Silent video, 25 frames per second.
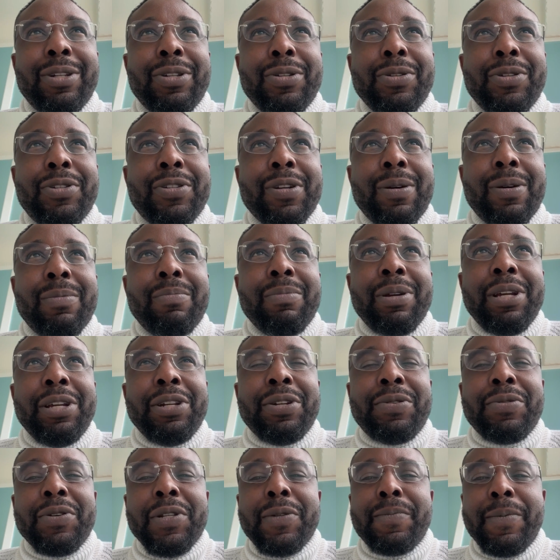do some
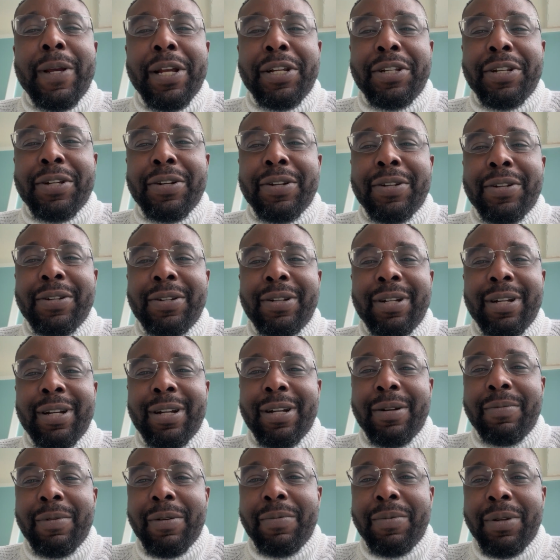introspection
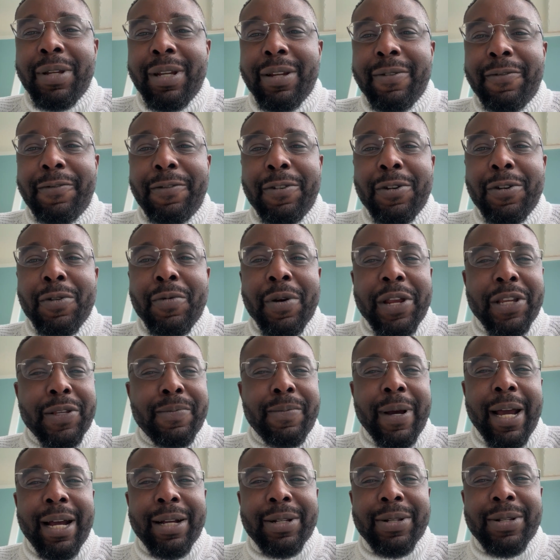maybe a few weeks
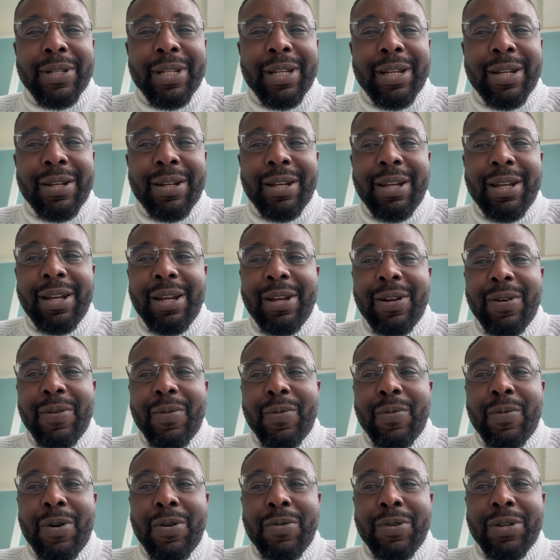back to say,
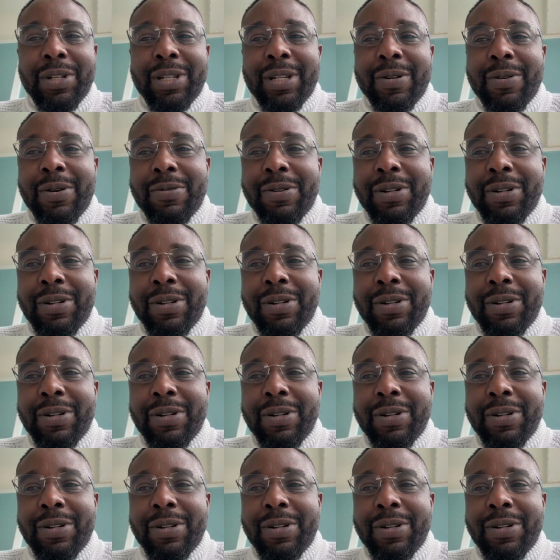what was it?